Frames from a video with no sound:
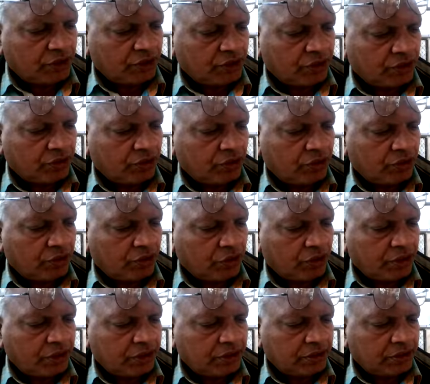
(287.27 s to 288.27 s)
record
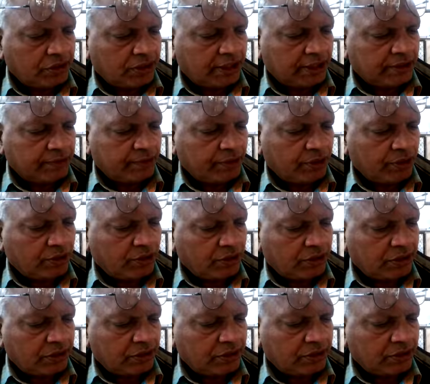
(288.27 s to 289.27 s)
drawing, as-built
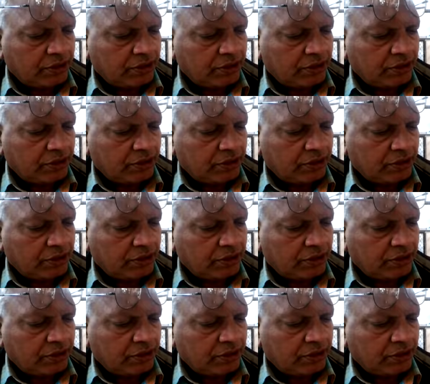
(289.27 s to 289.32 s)
drawing,